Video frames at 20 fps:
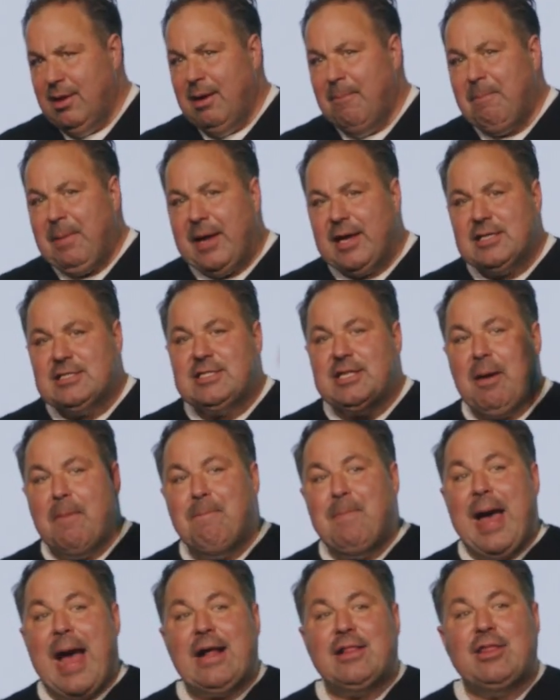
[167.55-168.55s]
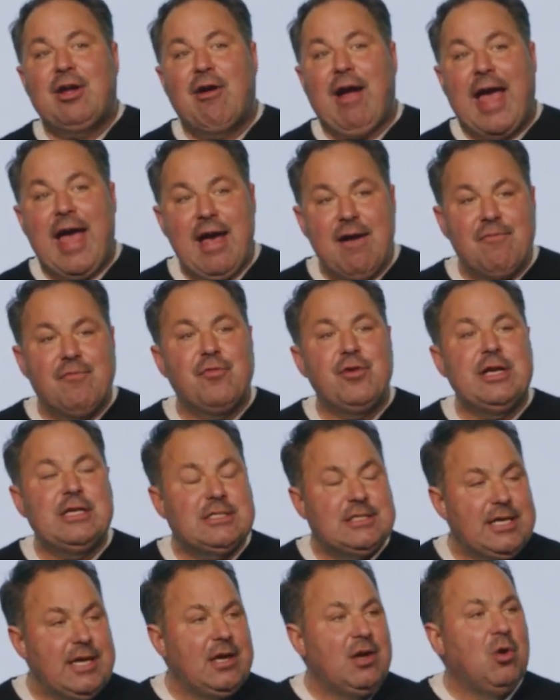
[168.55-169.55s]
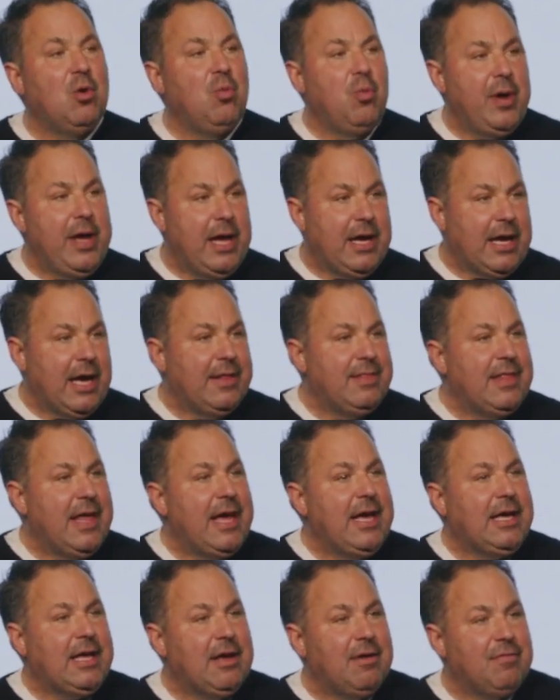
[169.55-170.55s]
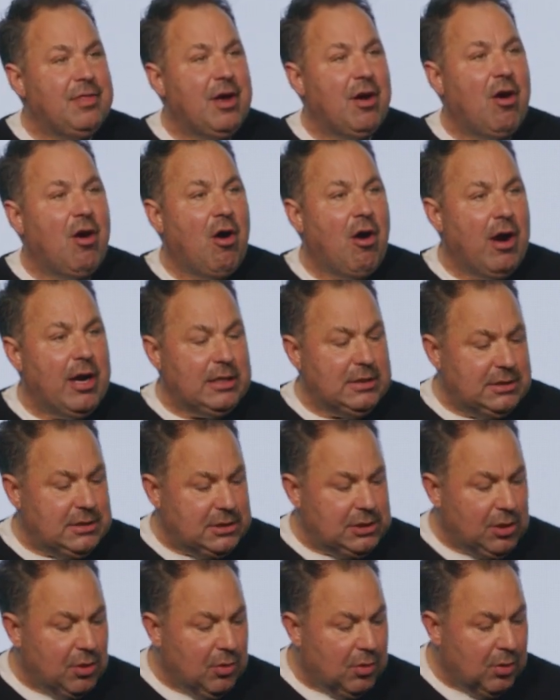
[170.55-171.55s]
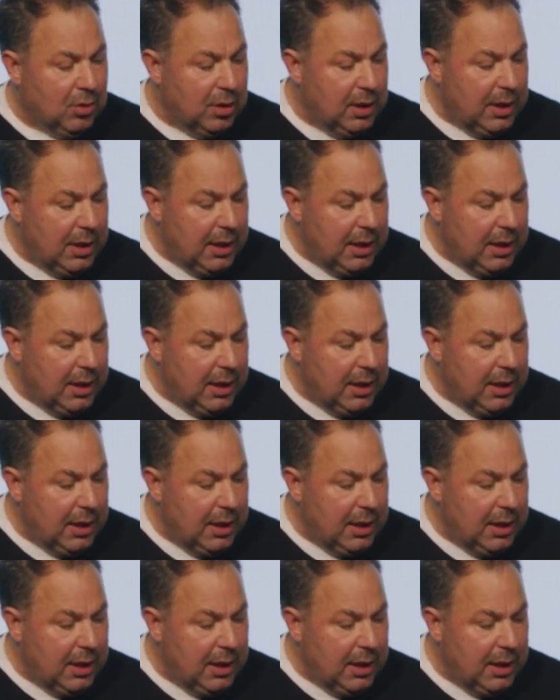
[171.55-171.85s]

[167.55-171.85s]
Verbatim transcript: because they're back there every single week and they give their heart and soul